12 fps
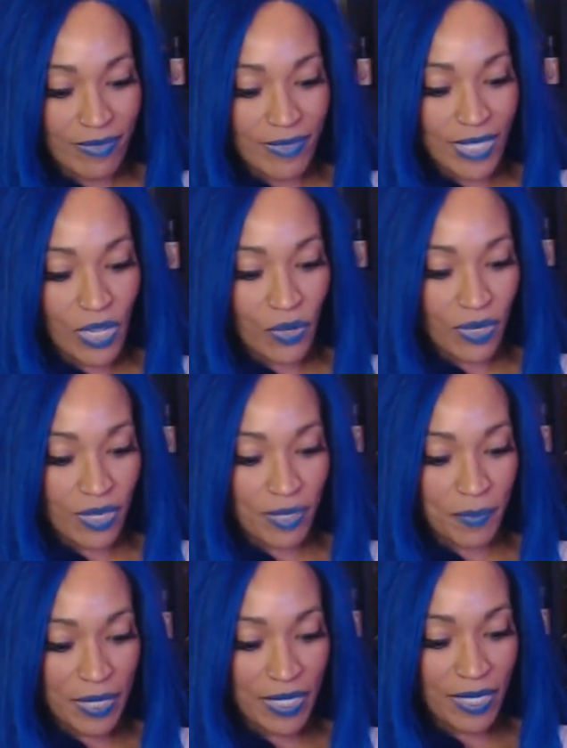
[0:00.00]
Hold on, let
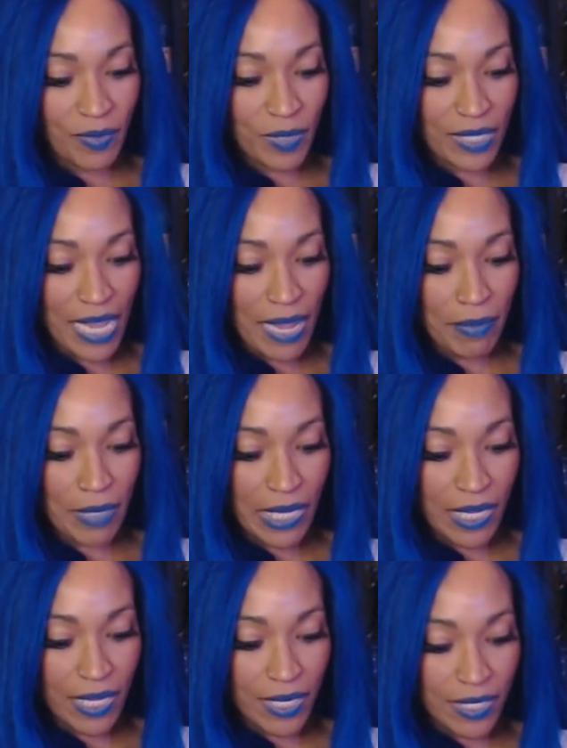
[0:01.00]
me see what's happening
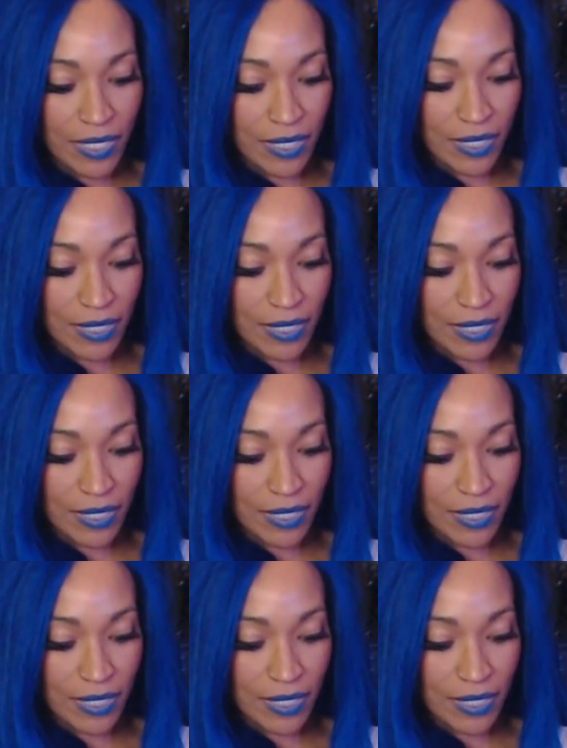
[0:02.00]
here.